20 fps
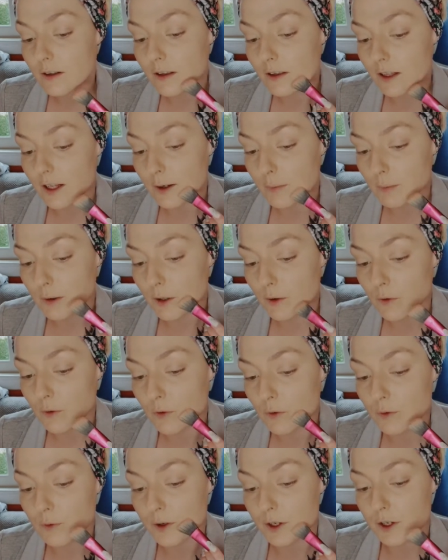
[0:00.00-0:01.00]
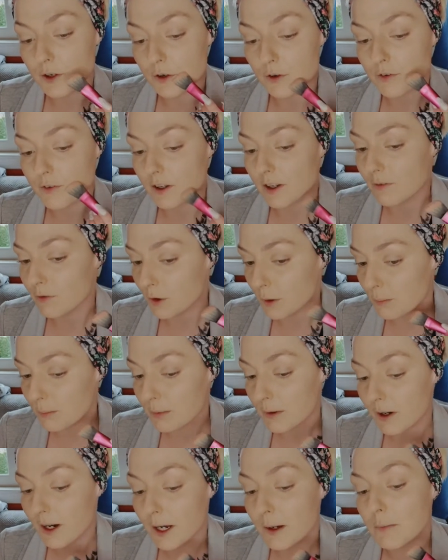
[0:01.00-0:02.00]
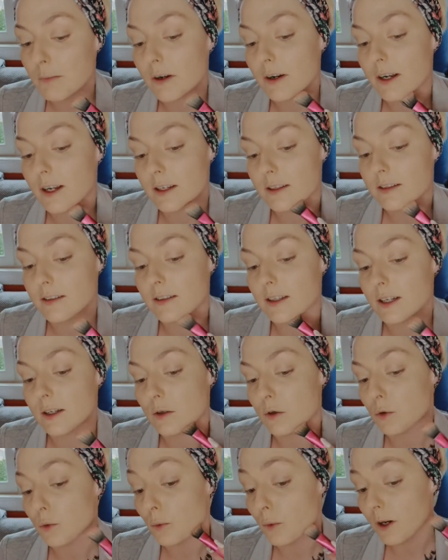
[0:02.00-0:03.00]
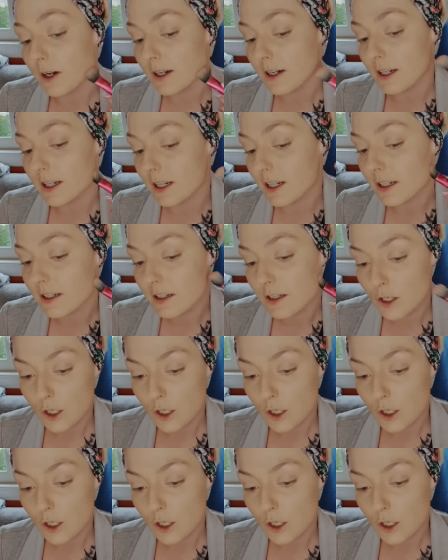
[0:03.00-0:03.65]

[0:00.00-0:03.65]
Let me know what your favourite primer is and why.